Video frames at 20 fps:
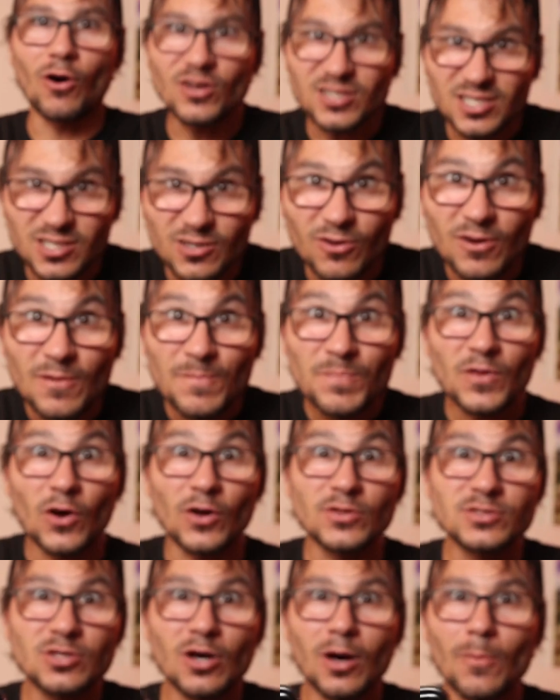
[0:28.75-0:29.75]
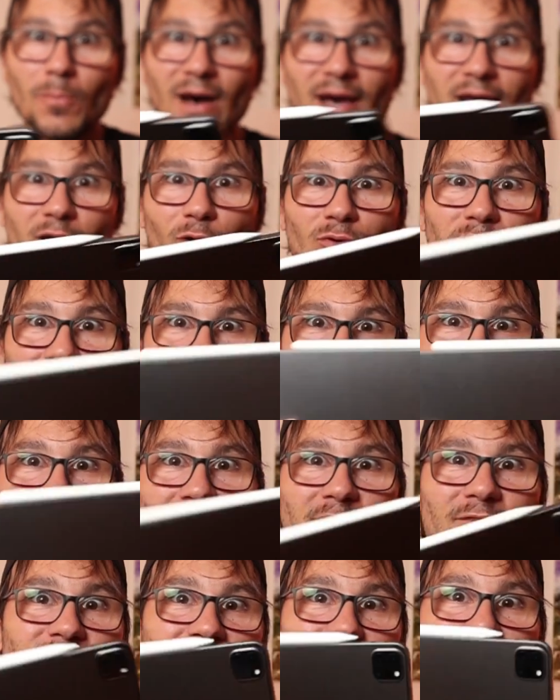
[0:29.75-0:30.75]
Also on top, I only
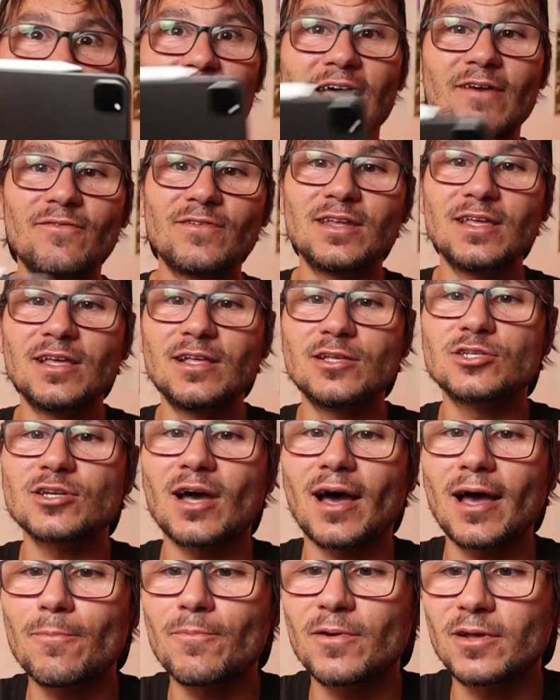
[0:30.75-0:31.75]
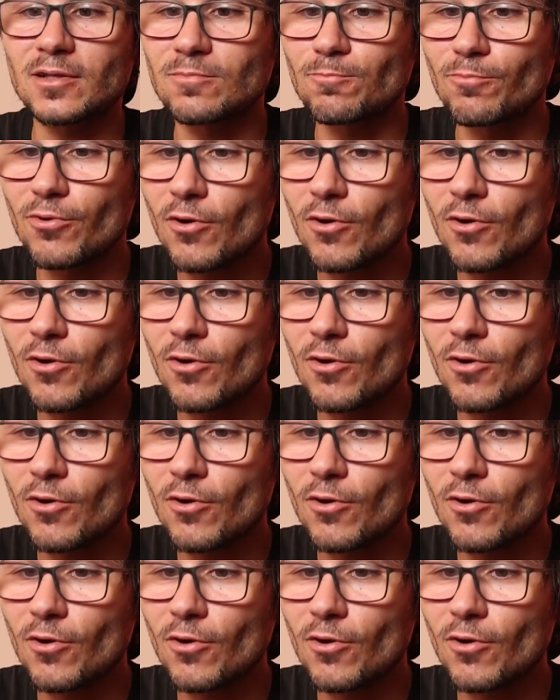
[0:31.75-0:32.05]
have the 11-inch iPad